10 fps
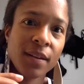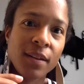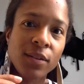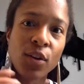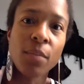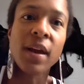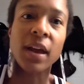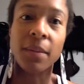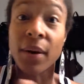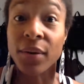So you
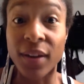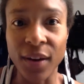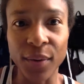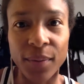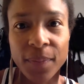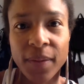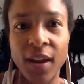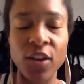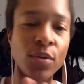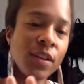make it about you,
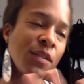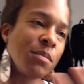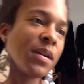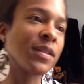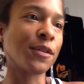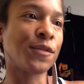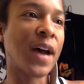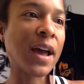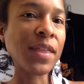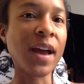and you dismiss the
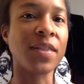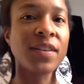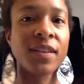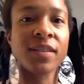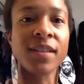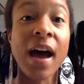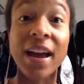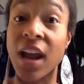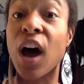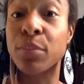fact that this is
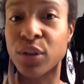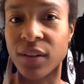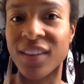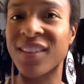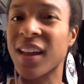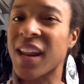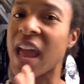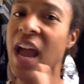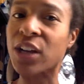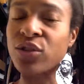not an option. This is not an
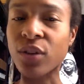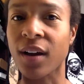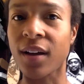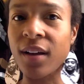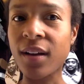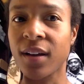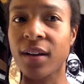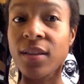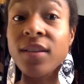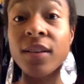extra.
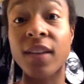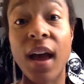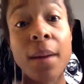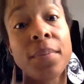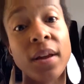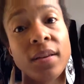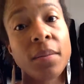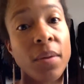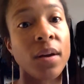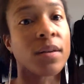This is happening
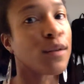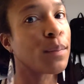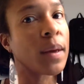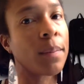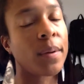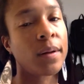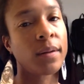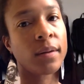to millions of people.